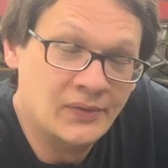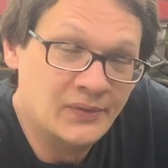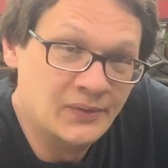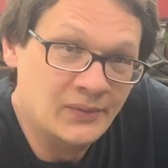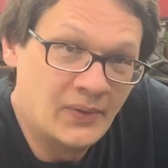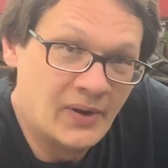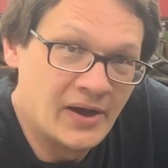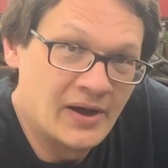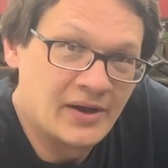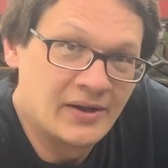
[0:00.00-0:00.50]

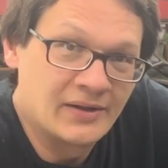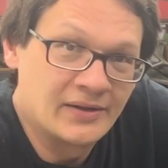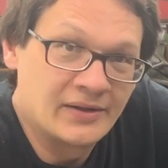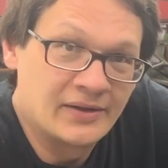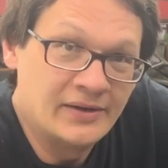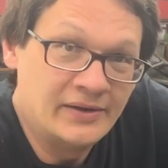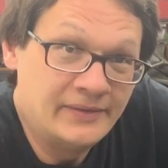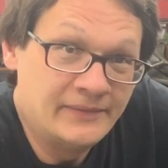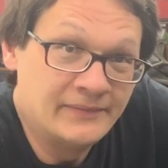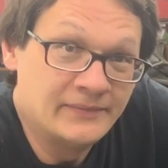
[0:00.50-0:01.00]
Well,
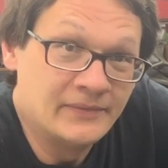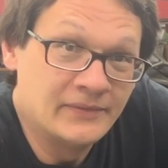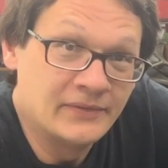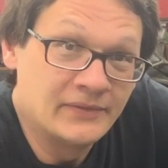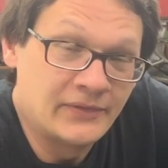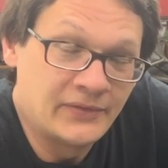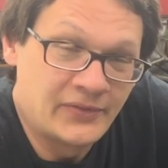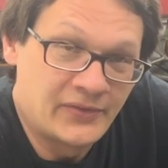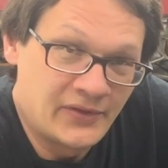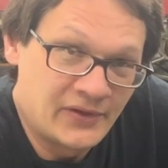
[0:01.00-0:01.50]

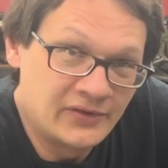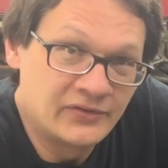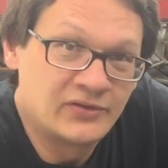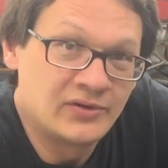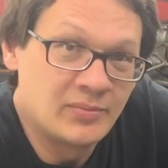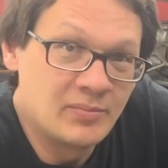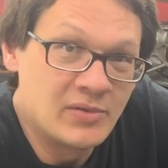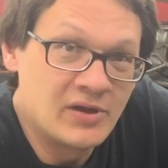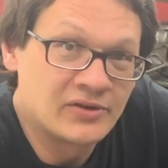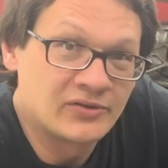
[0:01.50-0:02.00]
the things
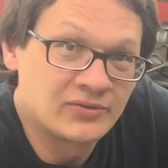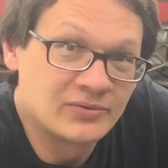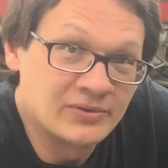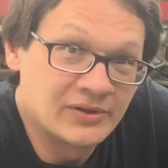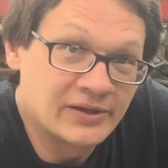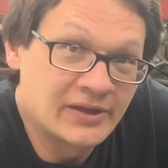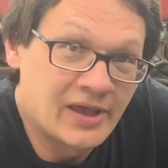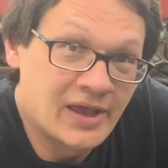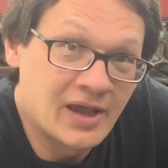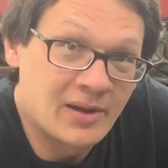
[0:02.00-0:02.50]
you miss when
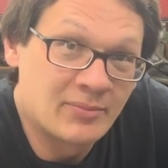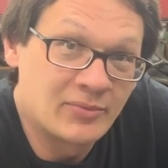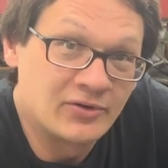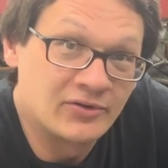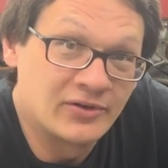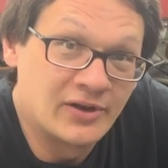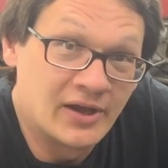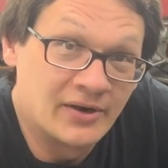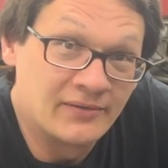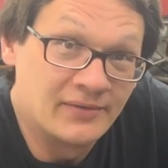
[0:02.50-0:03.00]
the
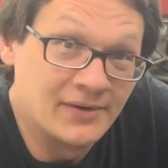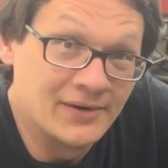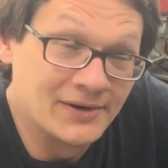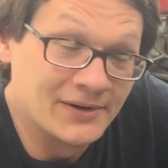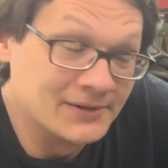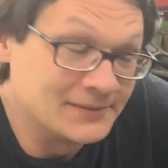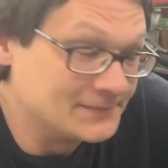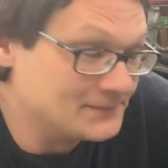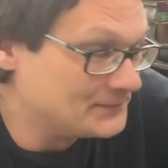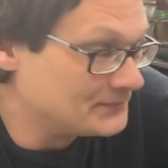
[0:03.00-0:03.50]
camera's not running.